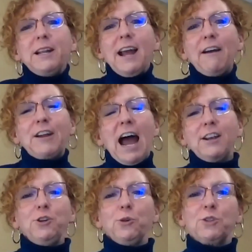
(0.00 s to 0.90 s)
But I've
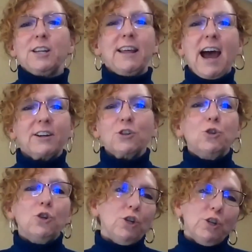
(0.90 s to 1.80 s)
gotten used to that,
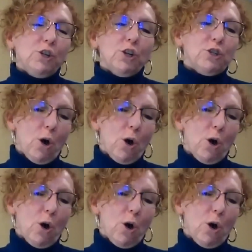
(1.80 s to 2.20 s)
because you